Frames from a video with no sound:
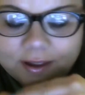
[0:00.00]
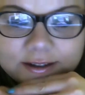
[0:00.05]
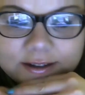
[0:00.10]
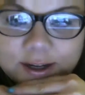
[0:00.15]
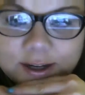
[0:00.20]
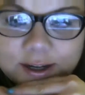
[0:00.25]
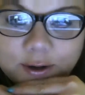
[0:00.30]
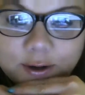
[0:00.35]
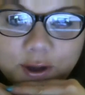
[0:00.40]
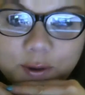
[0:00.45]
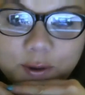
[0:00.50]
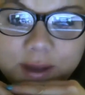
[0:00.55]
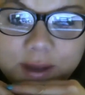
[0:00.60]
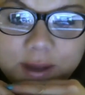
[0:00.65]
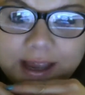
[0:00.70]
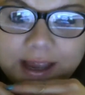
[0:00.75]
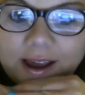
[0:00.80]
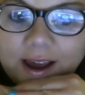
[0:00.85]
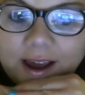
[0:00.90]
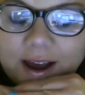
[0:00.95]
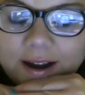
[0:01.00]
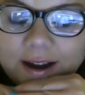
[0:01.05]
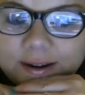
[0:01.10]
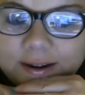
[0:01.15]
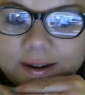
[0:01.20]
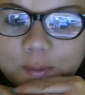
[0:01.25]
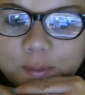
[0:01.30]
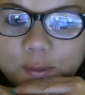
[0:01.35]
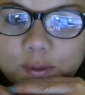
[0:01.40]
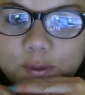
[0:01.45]
so, Yuki,
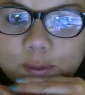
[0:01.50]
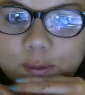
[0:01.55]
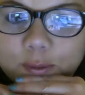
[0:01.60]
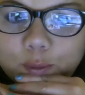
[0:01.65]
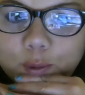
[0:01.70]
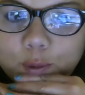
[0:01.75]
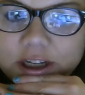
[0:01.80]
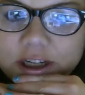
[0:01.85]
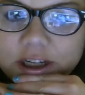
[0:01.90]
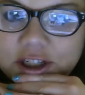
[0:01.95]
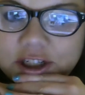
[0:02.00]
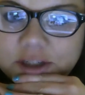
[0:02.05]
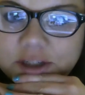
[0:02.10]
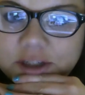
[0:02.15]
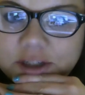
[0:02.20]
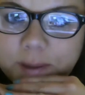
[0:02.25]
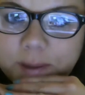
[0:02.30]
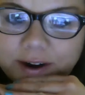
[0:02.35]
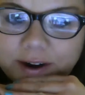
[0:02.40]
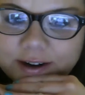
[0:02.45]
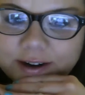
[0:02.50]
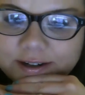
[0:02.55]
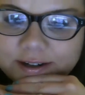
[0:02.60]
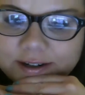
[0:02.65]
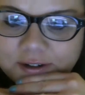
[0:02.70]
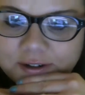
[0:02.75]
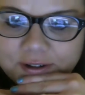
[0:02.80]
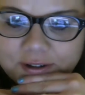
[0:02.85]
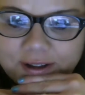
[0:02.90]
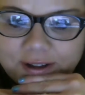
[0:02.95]
which parent do
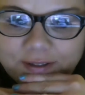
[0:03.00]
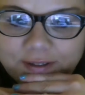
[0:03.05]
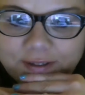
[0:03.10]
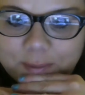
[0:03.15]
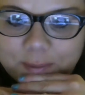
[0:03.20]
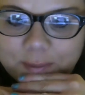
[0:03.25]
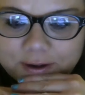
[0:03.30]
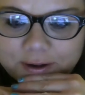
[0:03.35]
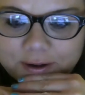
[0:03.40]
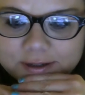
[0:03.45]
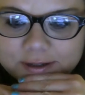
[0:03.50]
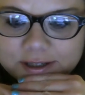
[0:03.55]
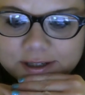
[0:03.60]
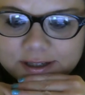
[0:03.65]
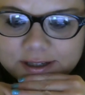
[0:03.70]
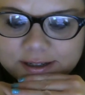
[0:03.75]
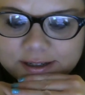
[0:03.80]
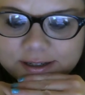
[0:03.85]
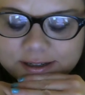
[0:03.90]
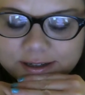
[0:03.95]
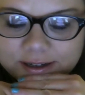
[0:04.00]
you love the most?